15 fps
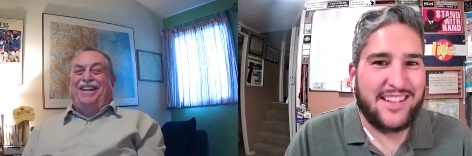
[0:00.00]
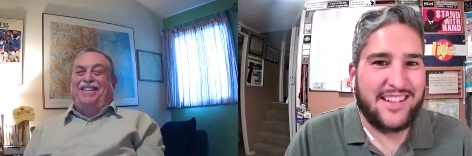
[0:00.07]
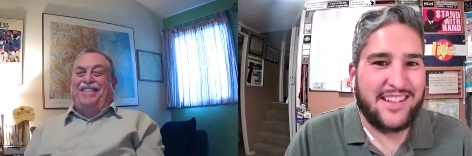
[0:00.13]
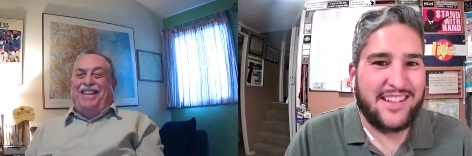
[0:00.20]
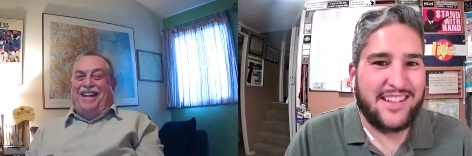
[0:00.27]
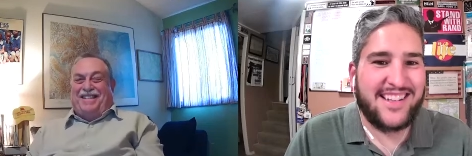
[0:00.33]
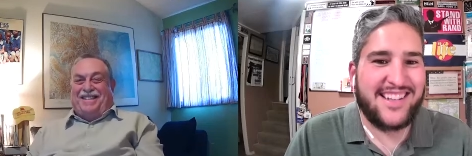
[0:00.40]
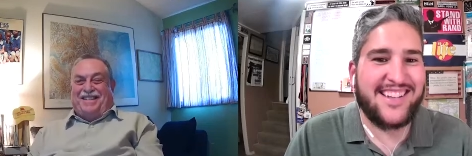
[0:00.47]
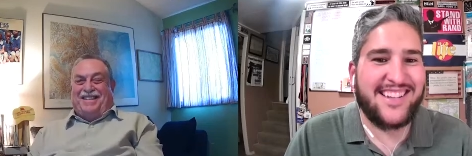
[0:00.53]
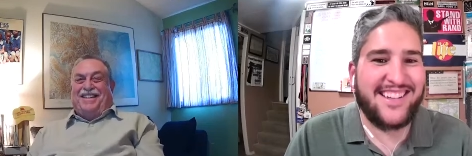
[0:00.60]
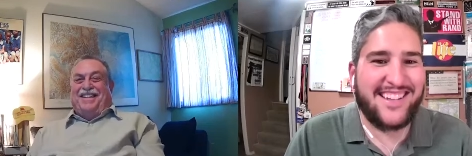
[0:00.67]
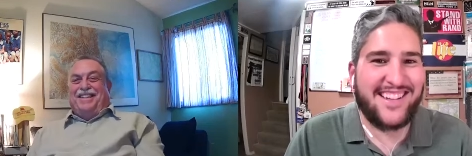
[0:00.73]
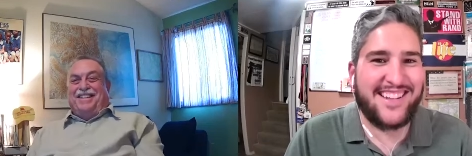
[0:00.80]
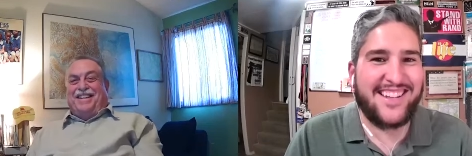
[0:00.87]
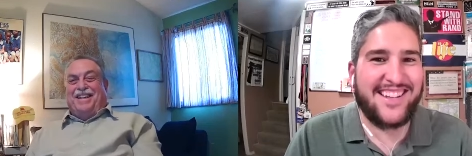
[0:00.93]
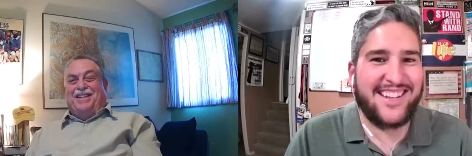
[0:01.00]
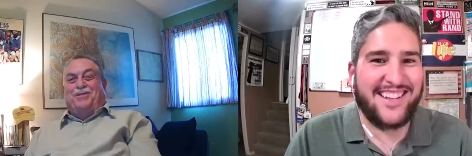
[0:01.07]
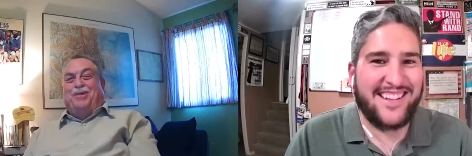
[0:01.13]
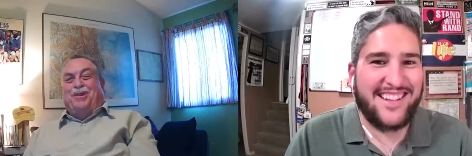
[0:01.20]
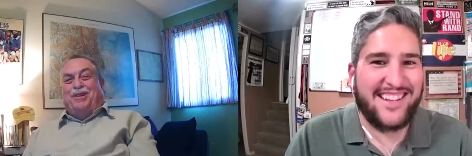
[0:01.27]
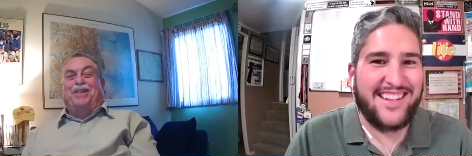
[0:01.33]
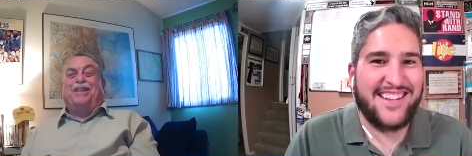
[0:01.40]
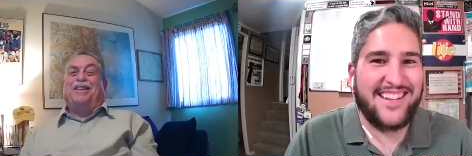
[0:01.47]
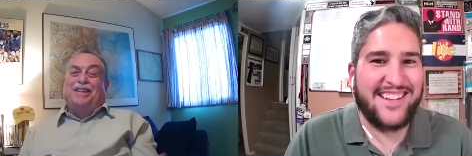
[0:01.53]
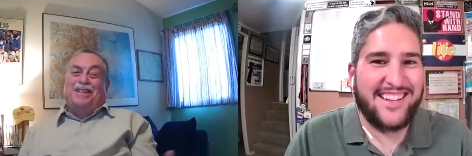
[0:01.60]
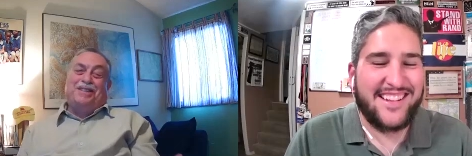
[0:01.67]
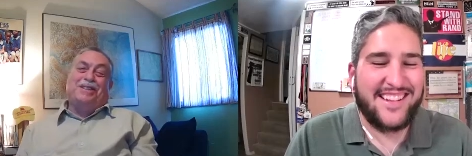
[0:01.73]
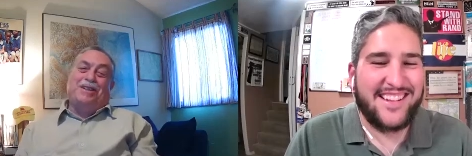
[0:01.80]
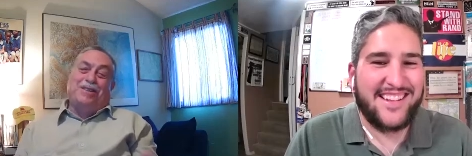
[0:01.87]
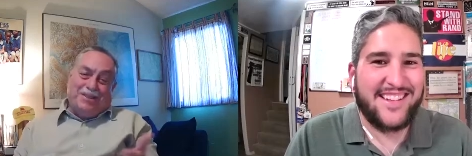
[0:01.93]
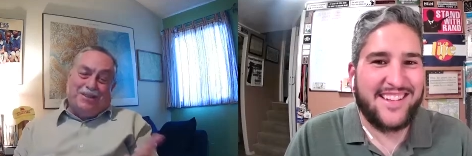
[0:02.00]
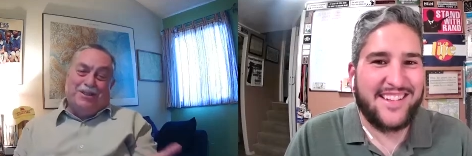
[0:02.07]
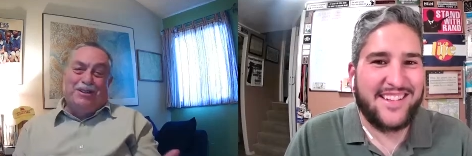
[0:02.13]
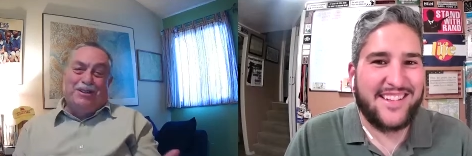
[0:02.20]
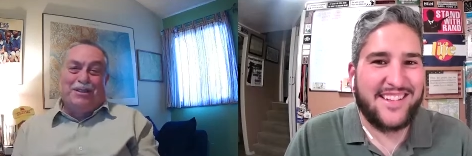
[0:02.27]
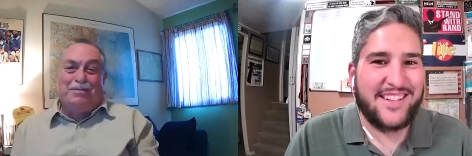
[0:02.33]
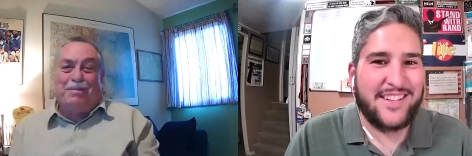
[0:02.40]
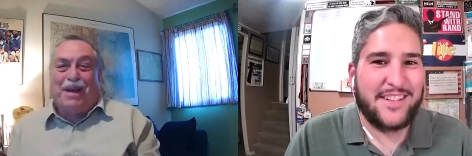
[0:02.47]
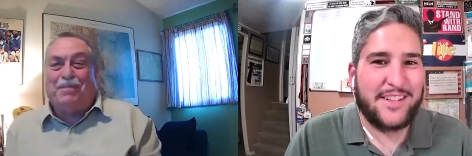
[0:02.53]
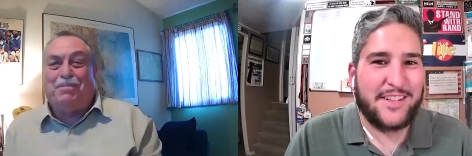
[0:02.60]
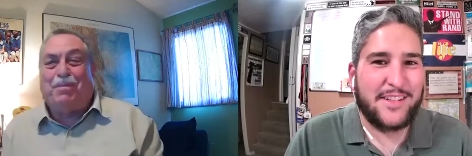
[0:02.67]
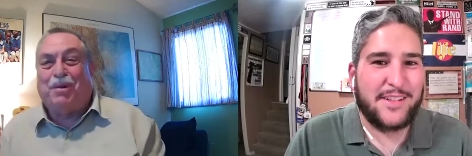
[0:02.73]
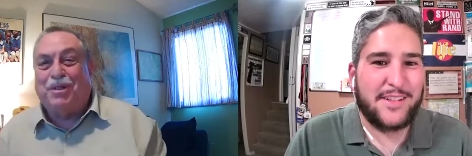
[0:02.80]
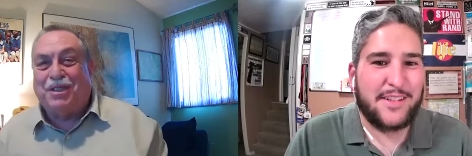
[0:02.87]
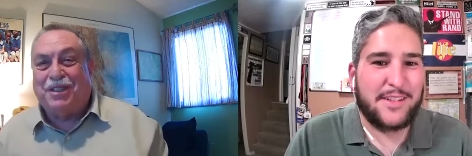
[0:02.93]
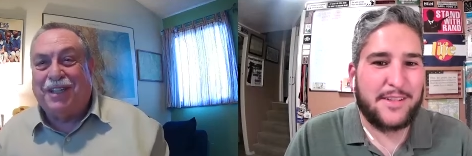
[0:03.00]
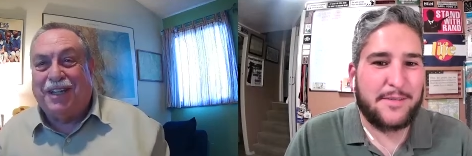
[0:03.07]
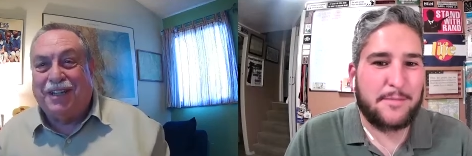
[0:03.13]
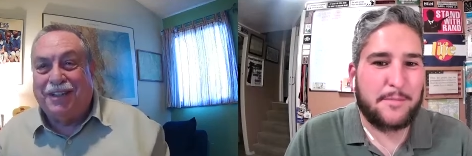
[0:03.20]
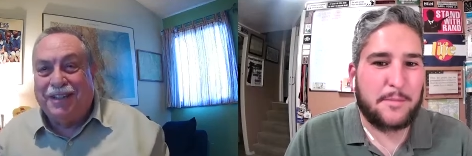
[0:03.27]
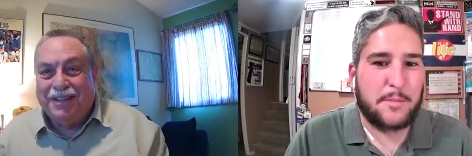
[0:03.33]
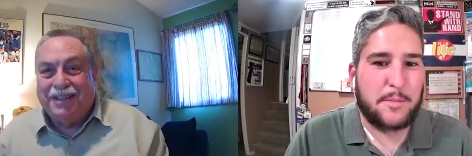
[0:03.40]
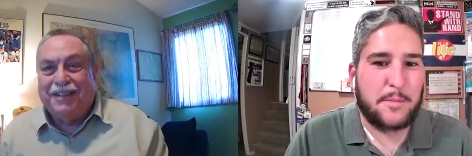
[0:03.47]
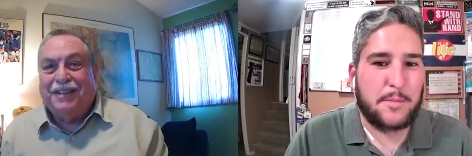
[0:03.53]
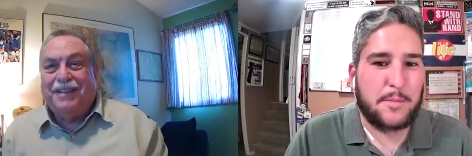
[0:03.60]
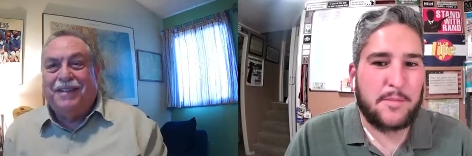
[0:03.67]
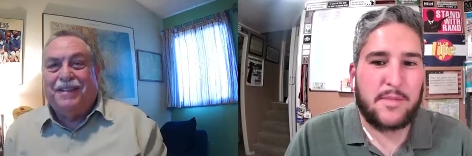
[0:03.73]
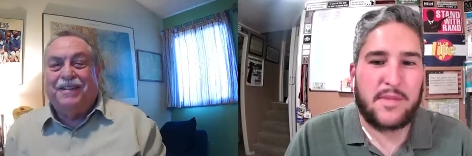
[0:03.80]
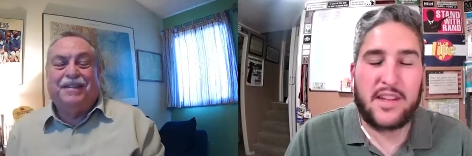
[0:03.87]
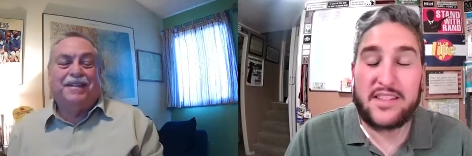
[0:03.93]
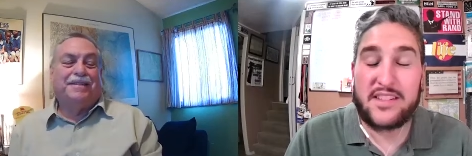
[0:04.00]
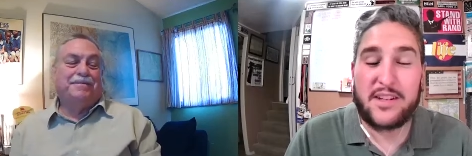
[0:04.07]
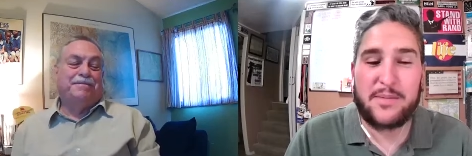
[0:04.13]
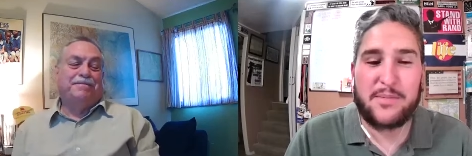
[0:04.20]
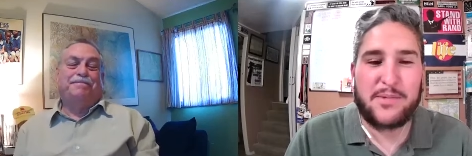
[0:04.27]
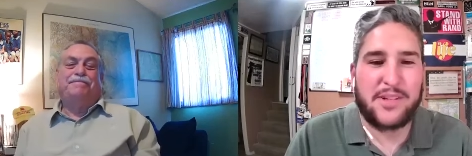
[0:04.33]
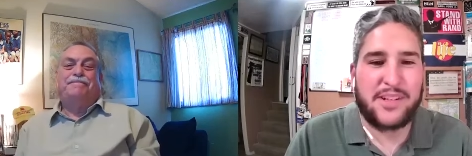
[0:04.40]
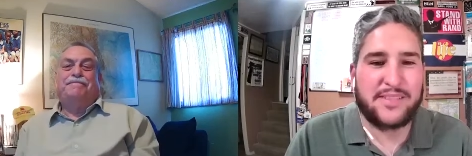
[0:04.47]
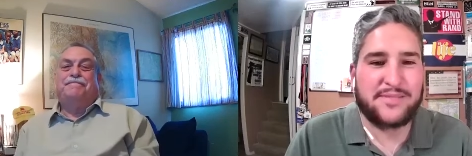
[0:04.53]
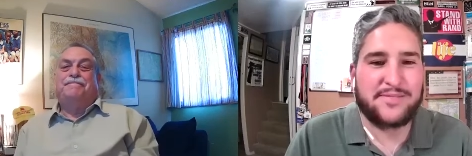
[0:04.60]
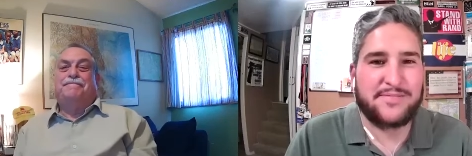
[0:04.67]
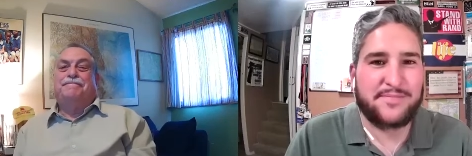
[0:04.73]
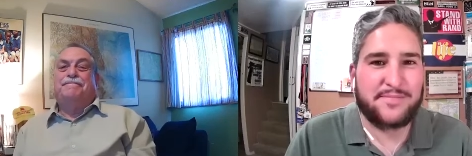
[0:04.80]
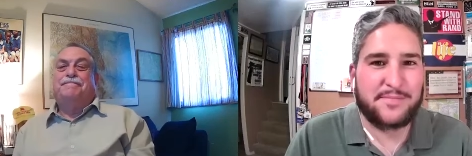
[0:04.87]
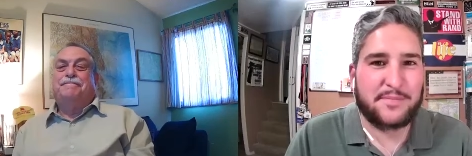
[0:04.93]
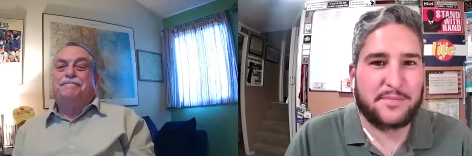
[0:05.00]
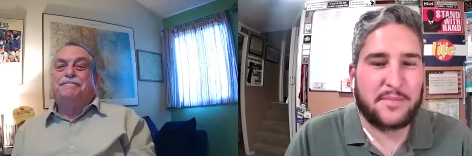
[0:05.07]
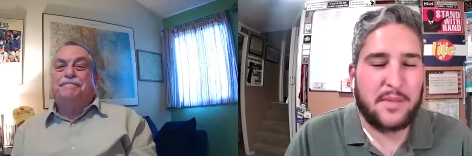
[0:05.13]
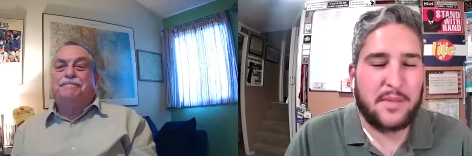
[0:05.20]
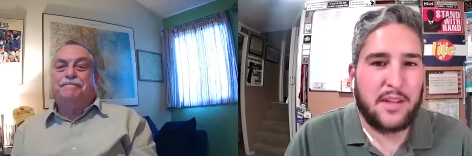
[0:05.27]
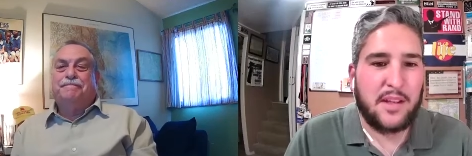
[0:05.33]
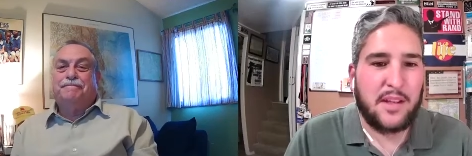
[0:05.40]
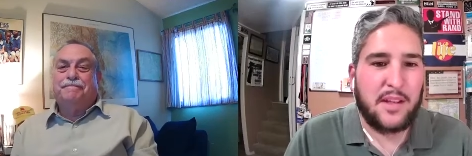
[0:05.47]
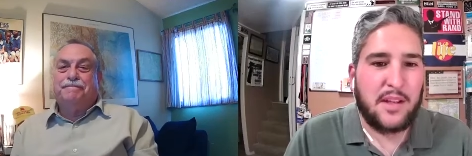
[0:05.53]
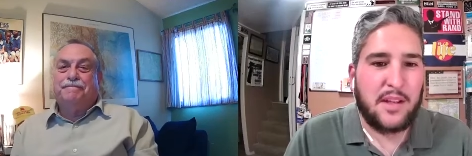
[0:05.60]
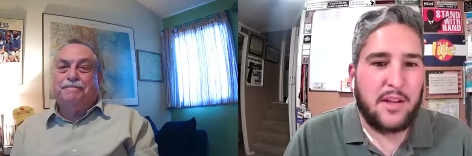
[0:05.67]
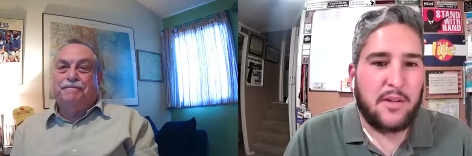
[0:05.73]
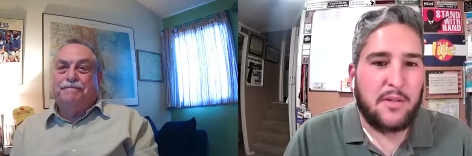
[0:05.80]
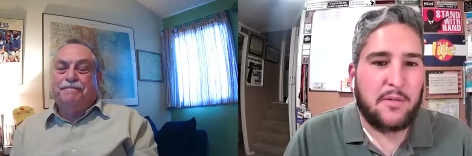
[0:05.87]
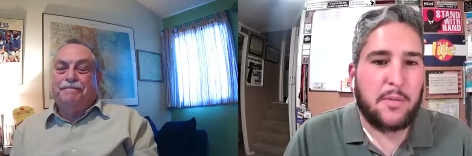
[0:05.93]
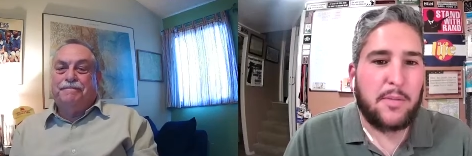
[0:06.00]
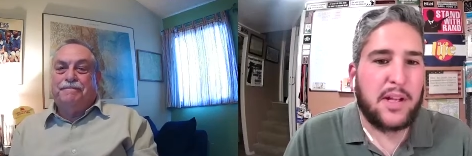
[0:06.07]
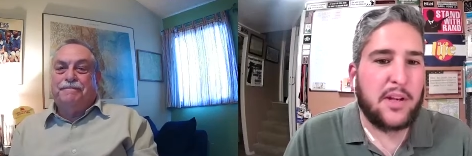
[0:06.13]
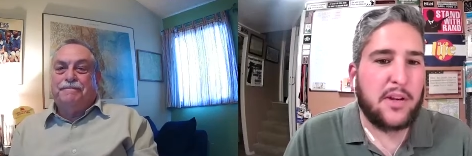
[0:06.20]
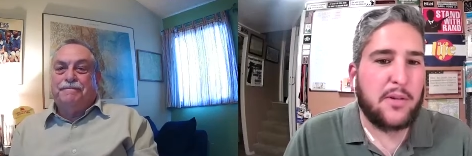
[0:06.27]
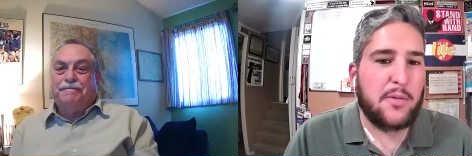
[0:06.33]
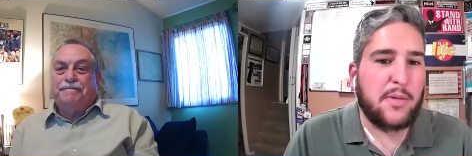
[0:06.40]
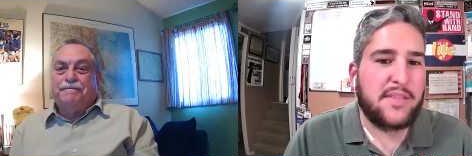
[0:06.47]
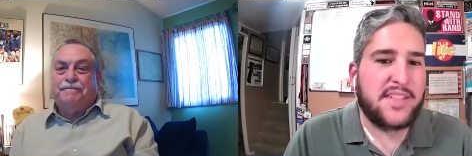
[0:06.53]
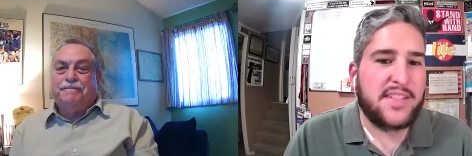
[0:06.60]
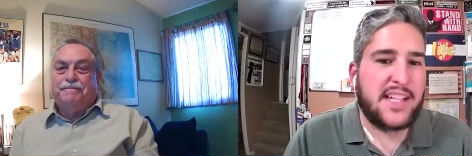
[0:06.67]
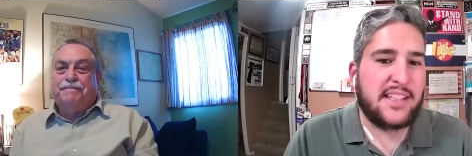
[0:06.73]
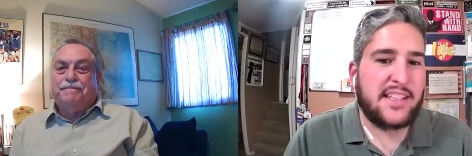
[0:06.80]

Speaker 1: That's that's one of the things. So oh, there's good and bad parts of that. Uh, that's
Speaker 2: a good point. Well, Peter, we've